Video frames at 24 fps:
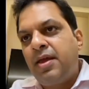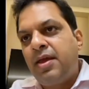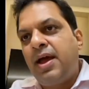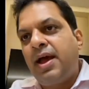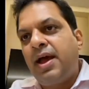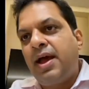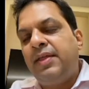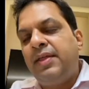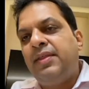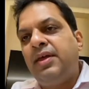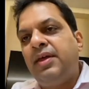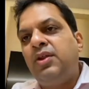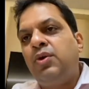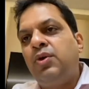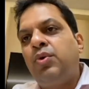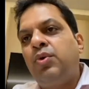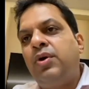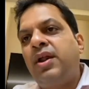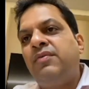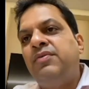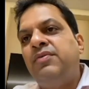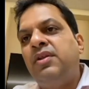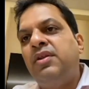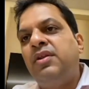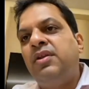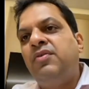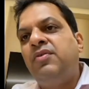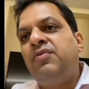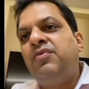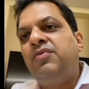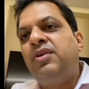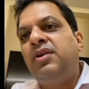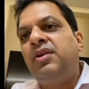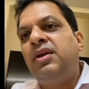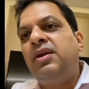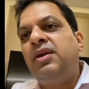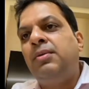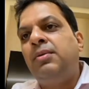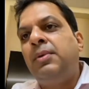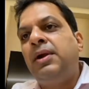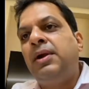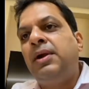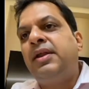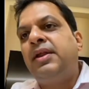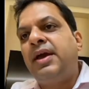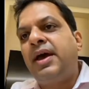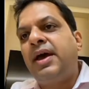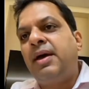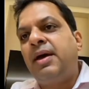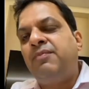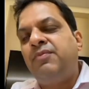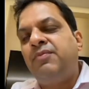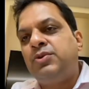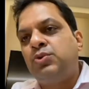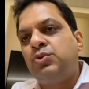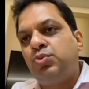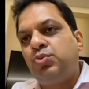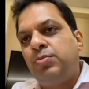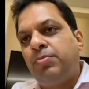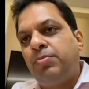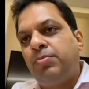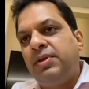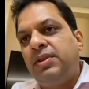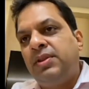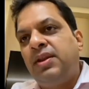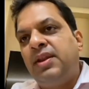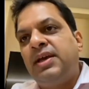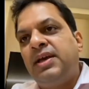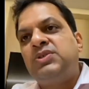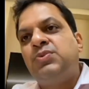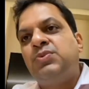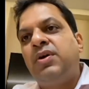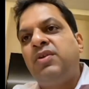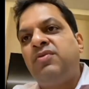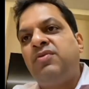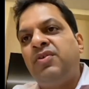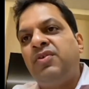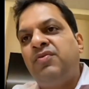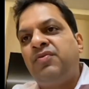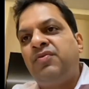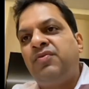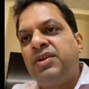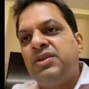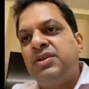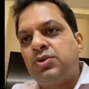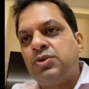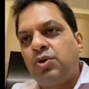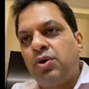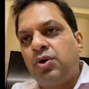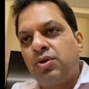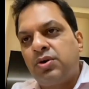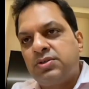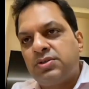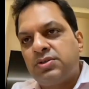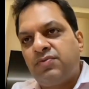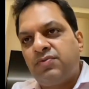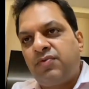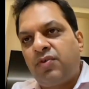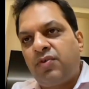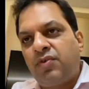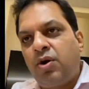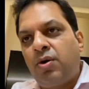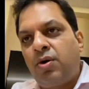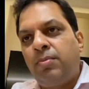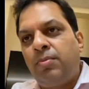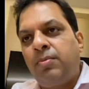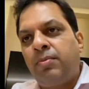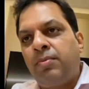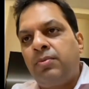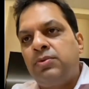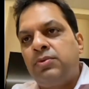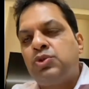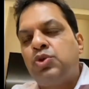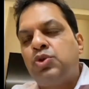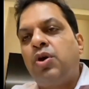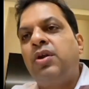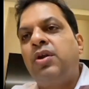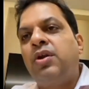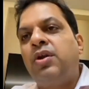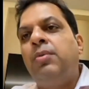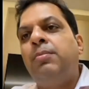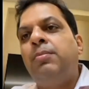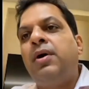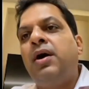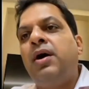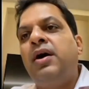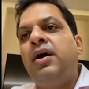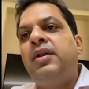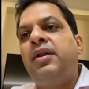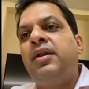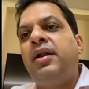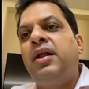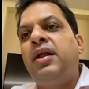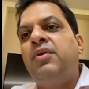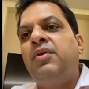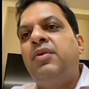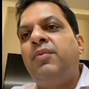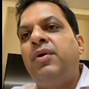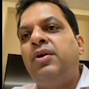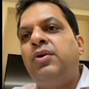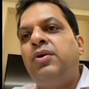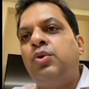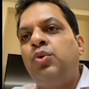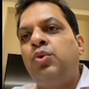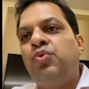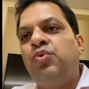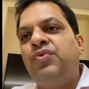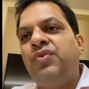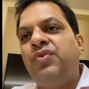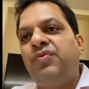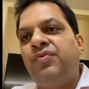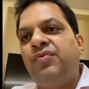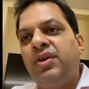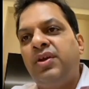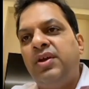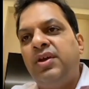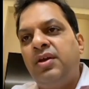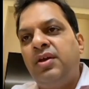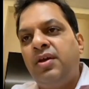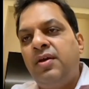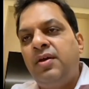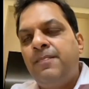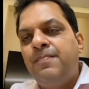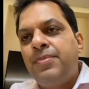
And then you would have the Nifty mid cap, which would be the next 150 stocks from stock number 101 to 250.